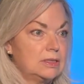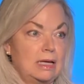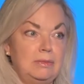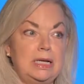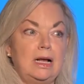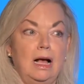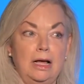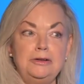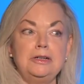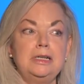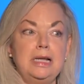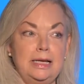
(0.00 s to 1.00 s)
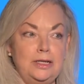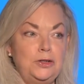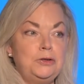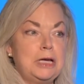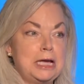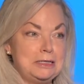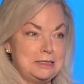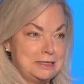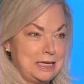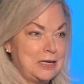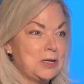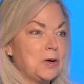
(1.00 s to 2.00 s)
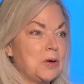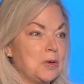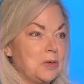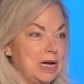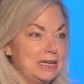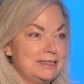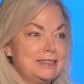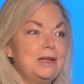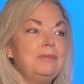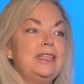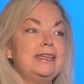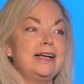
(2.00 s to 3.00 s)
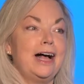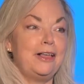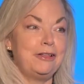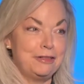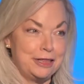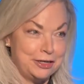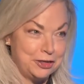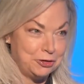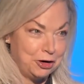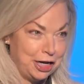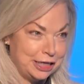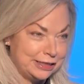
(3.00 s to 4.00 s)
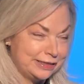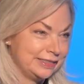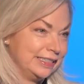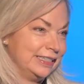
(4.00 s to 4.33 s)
So that meant 192 cases had to go away, something other than a trial.